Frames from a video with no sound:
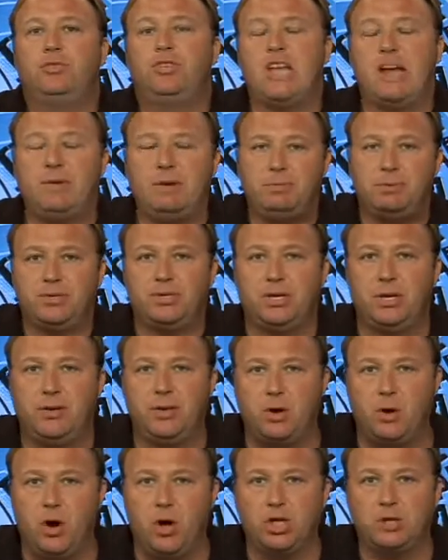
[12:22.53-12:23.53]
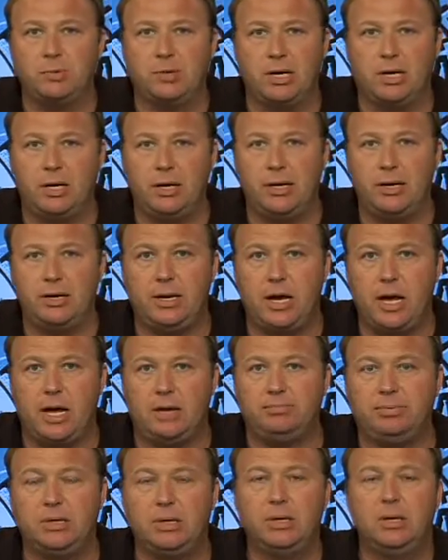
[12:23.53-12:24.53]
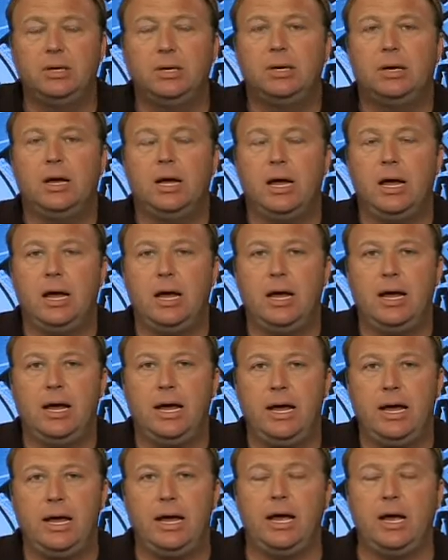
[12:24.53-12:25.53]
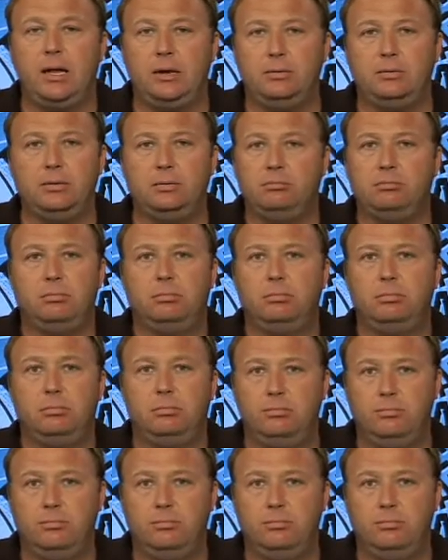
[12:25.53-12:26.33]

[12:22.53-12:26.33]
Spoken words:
70% of the oil's been cleaned up, and